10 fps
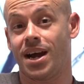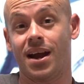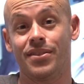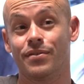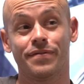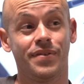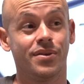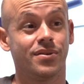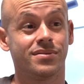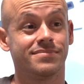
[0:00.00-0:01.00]
either
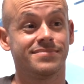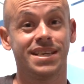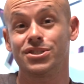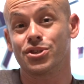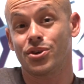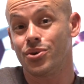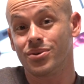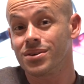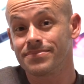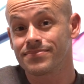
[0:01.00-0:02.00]
feel
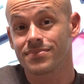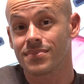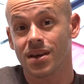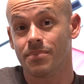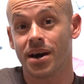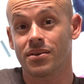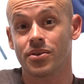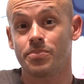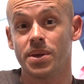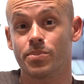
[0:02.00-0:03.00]
insecure about
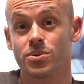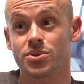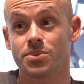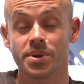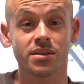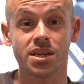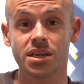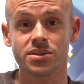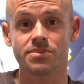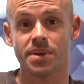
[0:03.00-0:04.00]
other people's
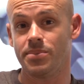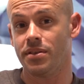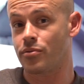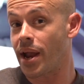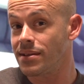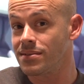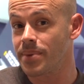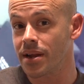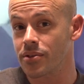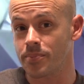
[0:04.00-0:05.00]
abilities, maybe threatened
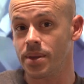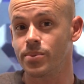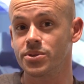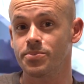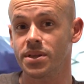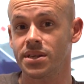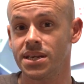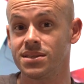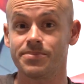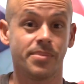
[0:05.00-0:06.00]
by other people's
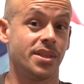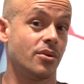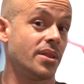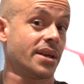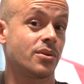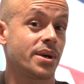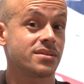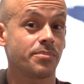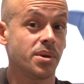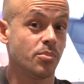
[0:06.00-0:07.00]
abilities, maybe they don't like the way
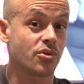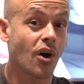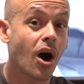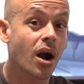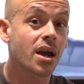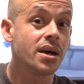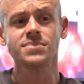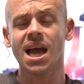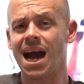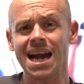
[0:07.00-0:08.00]
some people talk.
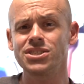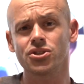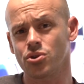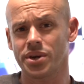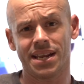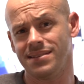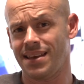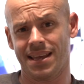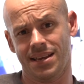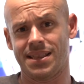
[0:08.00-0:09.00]
I just don't get
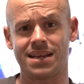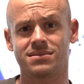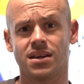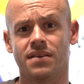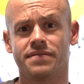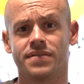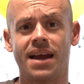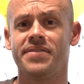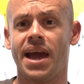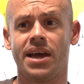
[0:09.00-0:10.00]
into any of that stuff.
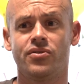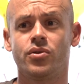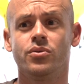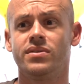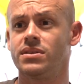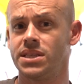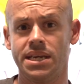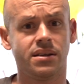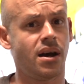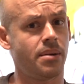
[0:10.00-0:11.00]
I've had to
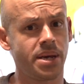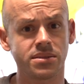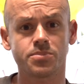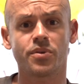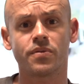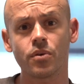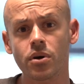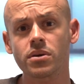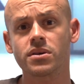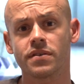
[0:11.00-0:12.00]
delete comments
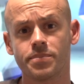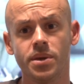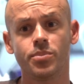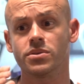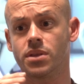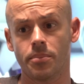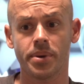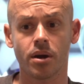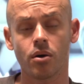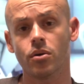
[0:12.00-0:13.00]
before of people
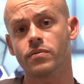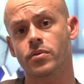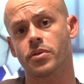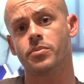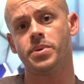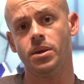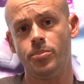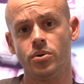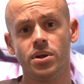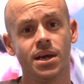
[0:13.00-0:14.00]
dumping all over other
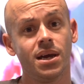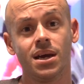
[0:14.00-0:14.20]
people.